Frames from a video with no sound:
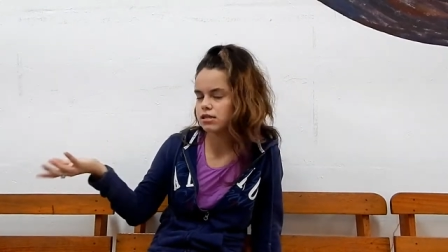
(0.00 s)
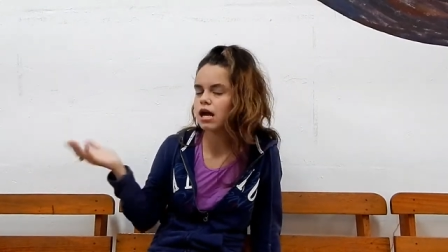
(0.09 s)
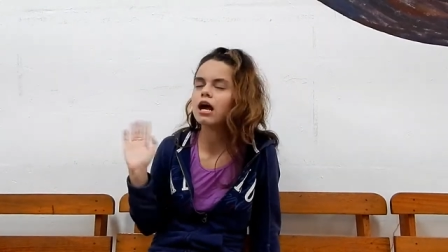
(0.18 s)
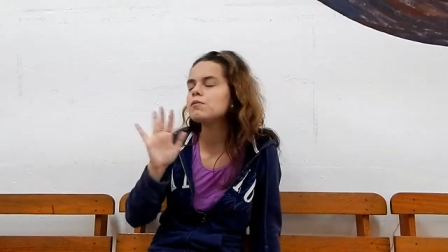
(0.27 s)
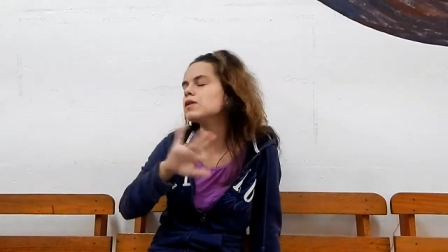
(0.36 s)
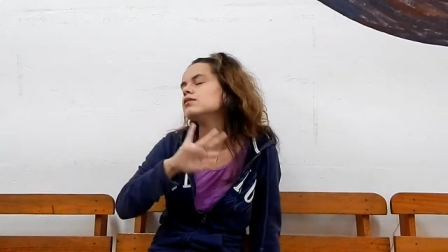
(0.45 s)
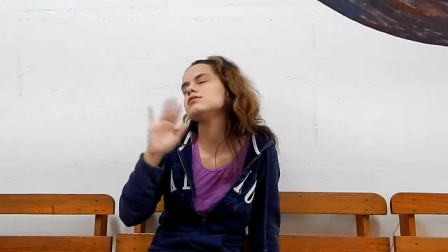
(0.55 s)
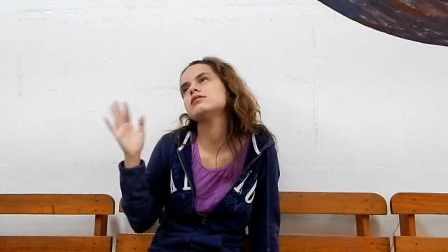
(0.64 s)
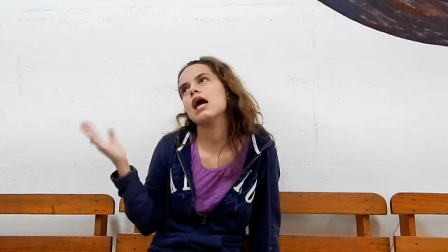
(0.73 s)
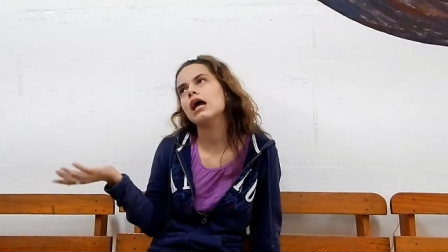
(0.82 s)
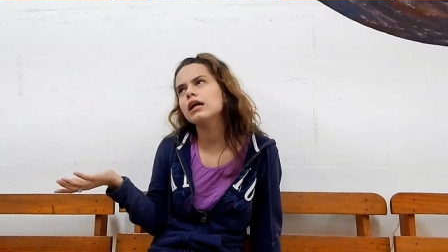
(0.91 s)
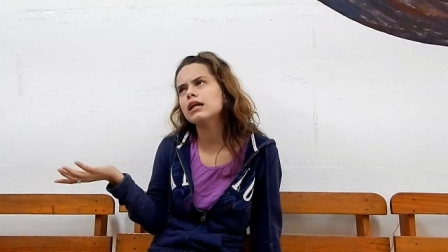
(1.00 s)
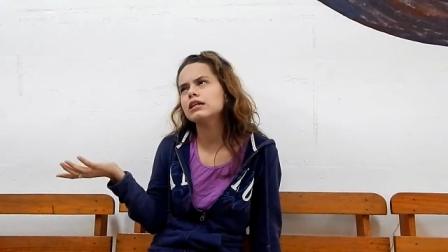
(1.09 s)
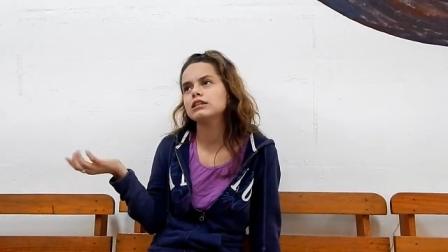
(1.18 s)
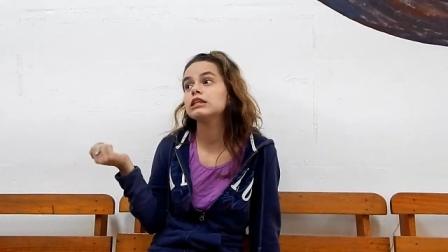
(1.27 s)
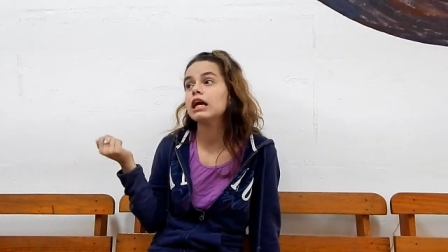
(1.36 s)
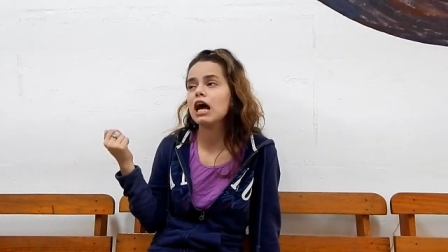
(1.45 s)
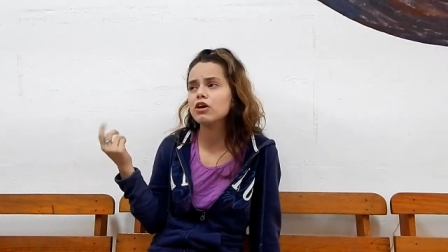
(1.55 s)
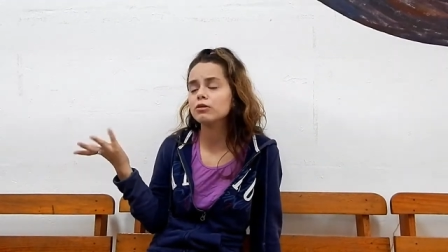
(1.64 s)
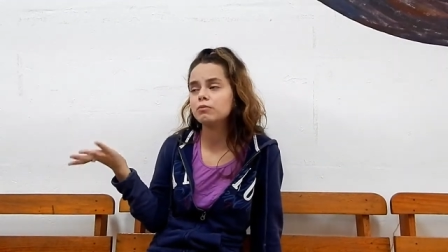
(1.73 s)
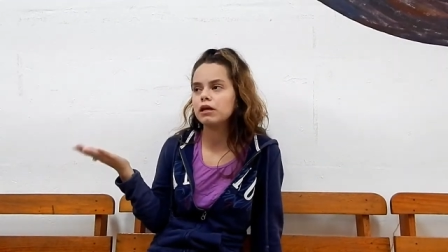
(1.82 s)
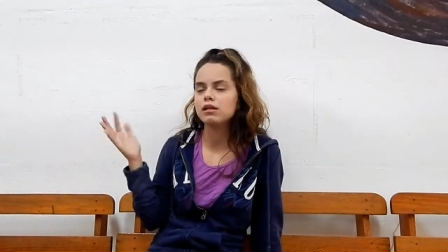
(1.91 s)
And I'm not saying that she
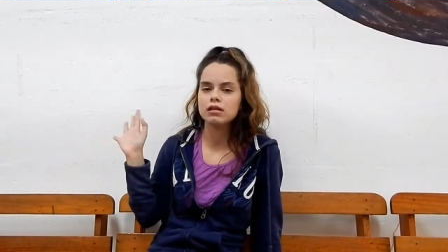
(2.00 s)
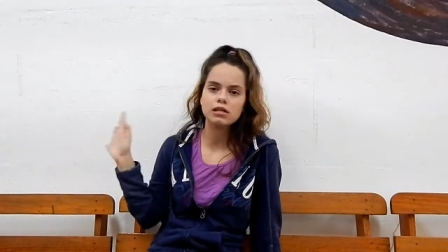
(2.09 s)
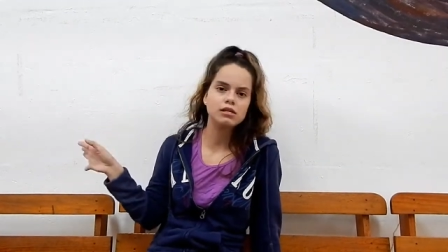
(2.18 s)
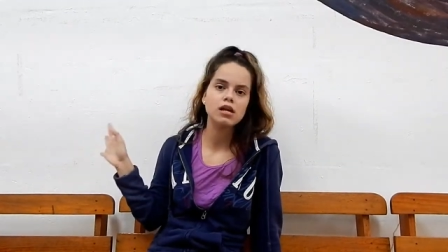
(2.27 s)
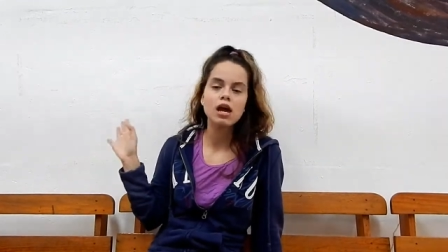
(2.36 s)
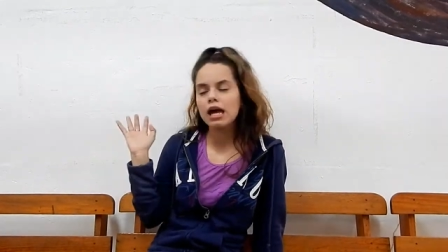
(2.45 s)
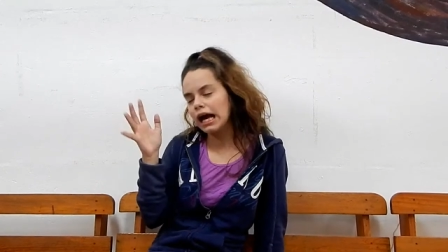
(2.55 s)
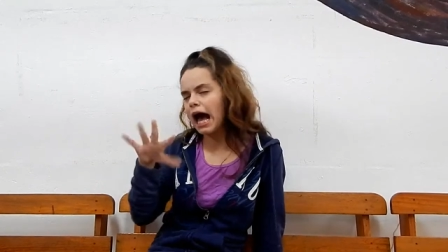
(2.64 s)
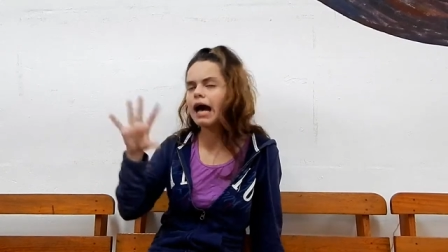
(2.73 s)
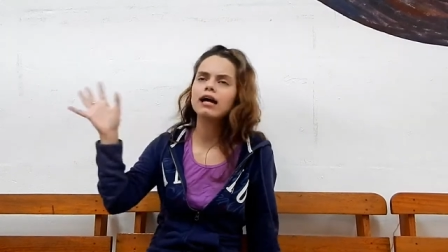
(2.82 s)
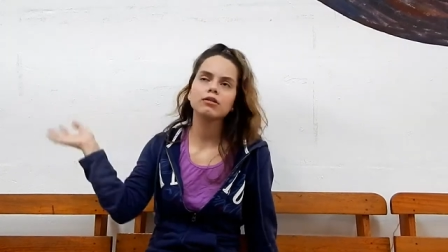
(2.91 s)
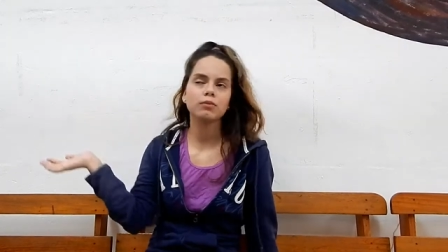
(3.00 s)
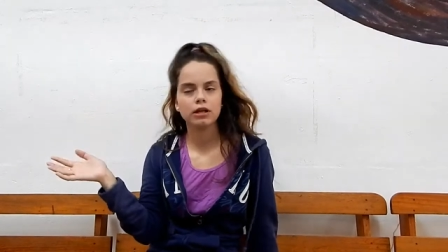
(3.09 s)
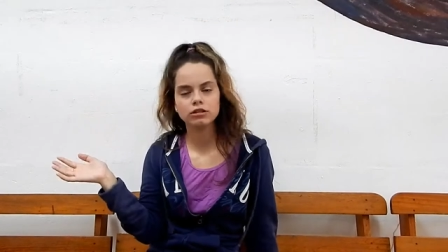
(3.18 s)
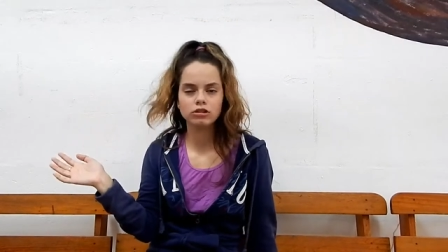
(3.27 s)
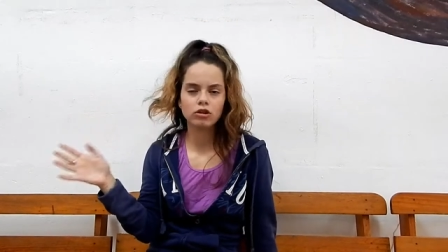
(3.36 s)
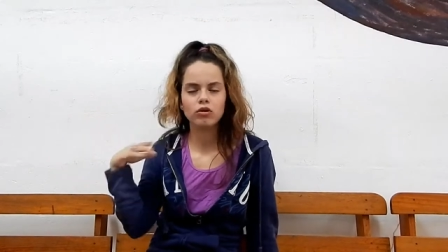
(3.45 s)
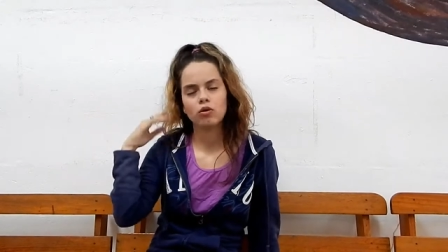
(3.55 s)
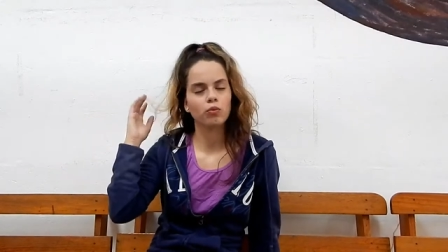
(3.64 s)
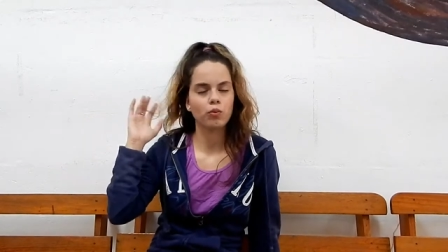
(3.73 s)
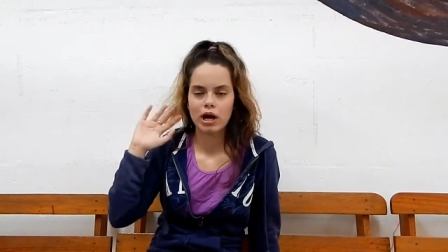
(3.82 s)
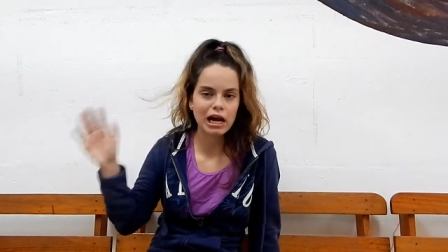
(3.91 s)
cannot be this kind person or
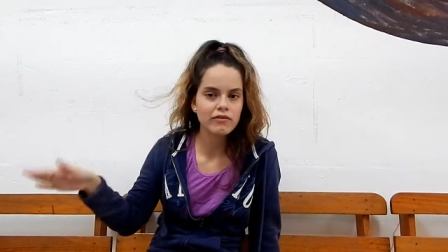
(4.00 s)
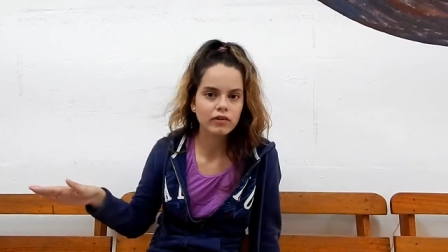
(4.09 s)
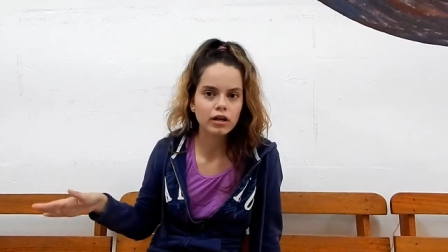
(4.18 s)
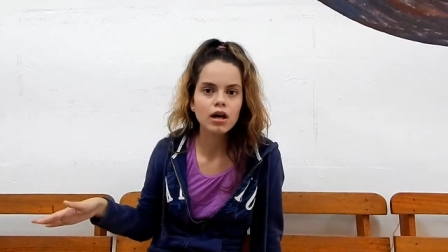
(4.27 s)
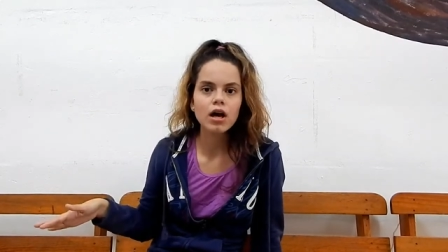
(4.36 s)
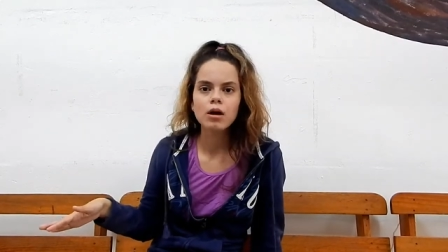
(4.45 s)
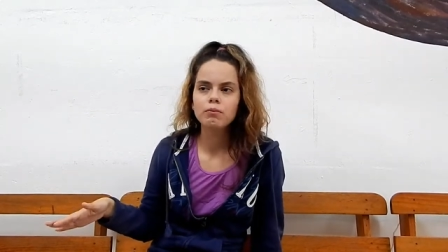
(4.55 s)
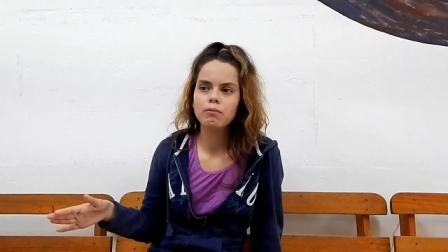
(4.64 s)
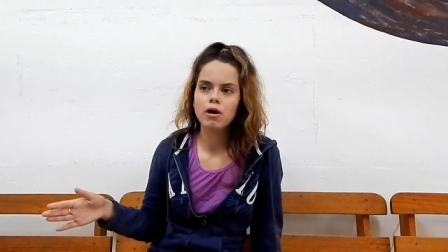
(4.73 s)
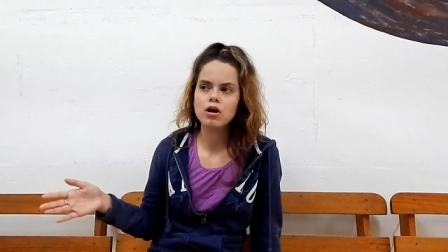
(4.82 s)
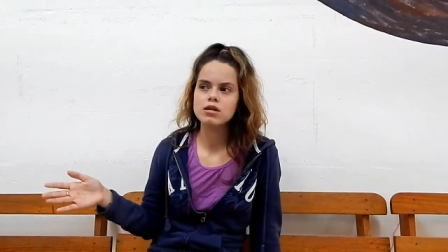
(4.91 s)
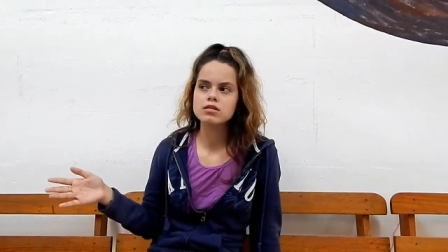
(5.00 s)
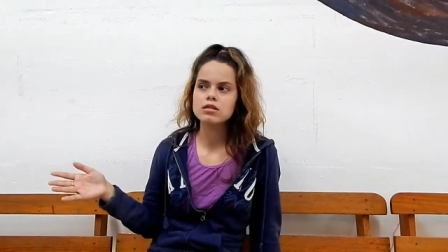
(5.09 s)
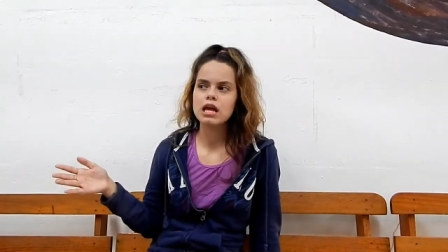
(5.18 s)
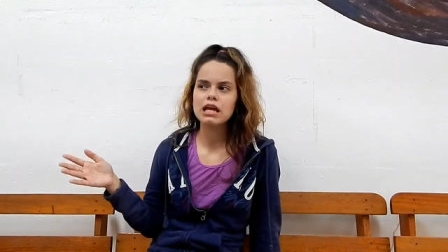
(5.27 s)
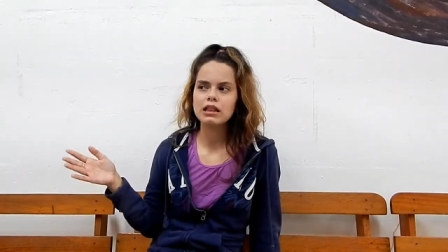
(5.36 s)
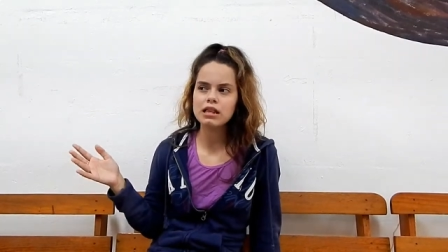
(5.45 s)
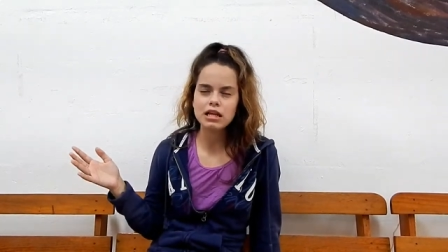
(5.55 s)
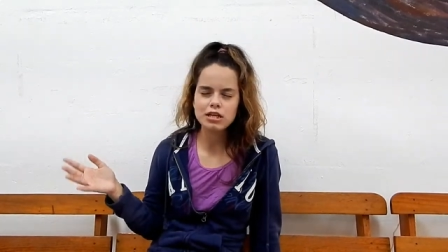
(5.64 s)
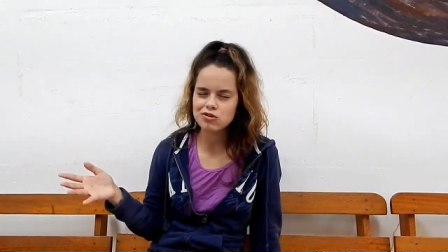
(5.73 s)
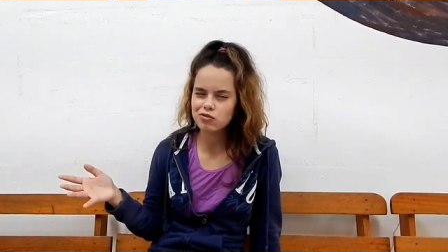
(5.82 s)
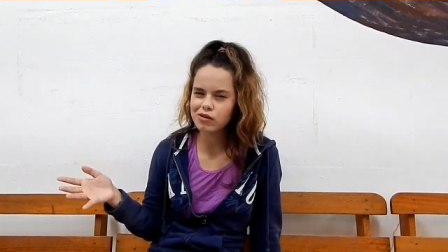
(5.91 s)
whatever, but he
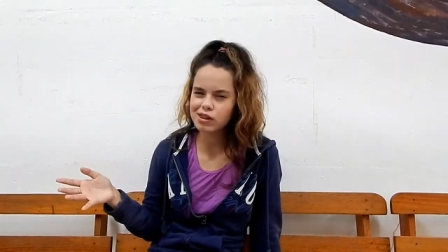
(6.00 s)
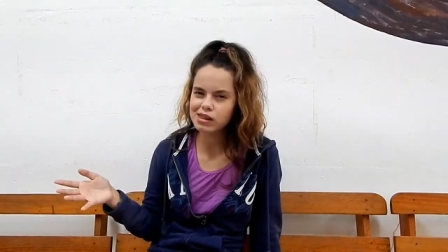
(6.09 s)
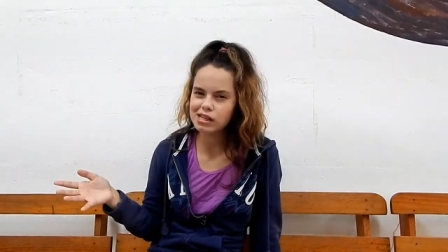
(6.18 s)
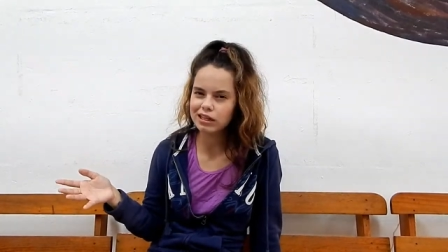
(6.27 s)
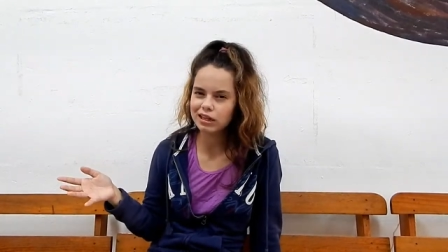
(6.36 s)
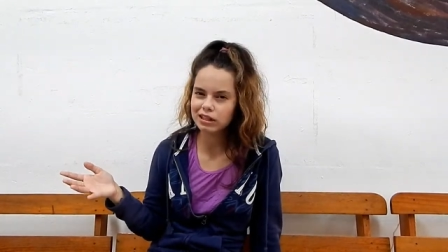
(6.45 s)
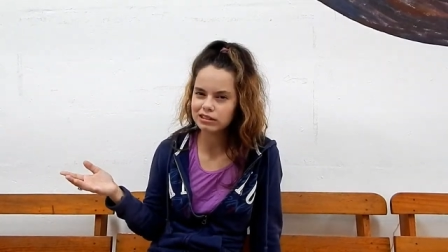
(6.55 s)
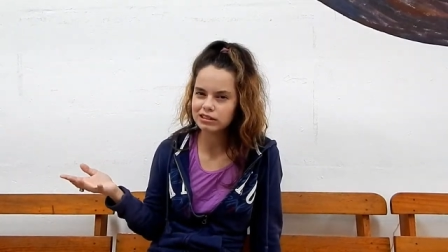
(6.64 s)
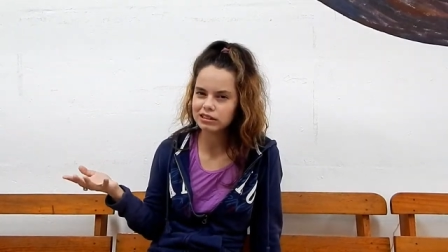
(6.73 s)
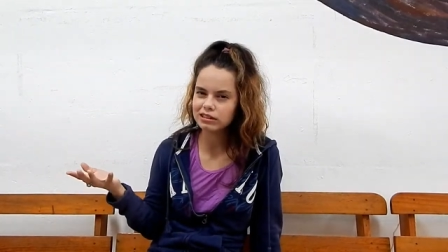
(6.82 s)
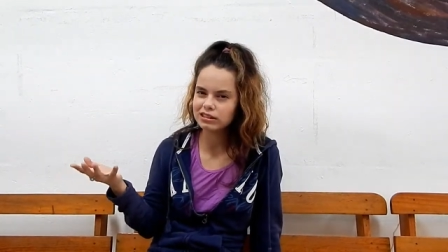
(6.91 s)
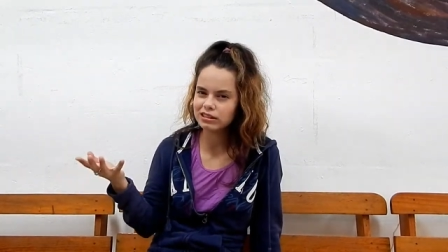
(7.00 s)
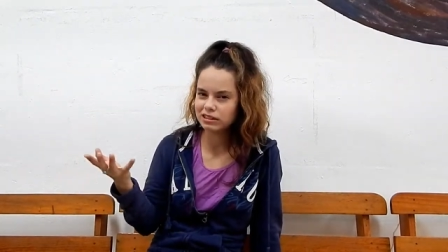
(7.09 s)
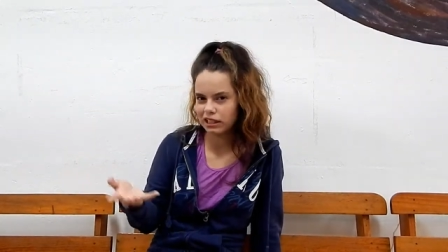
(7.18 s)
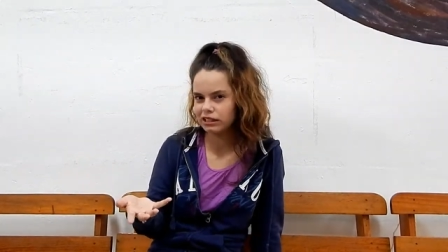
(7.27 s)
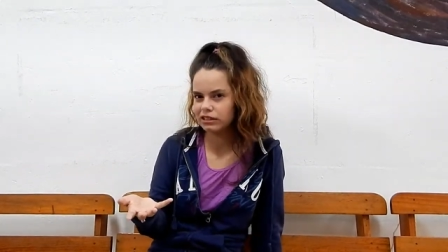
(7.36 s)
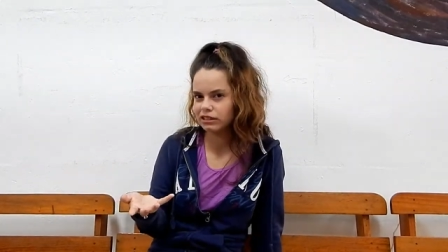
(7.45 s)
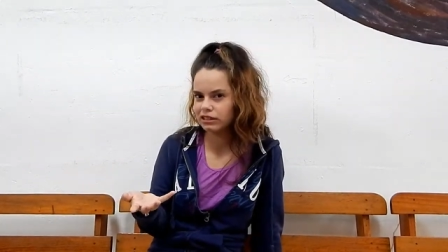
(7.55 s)
literally doesn't see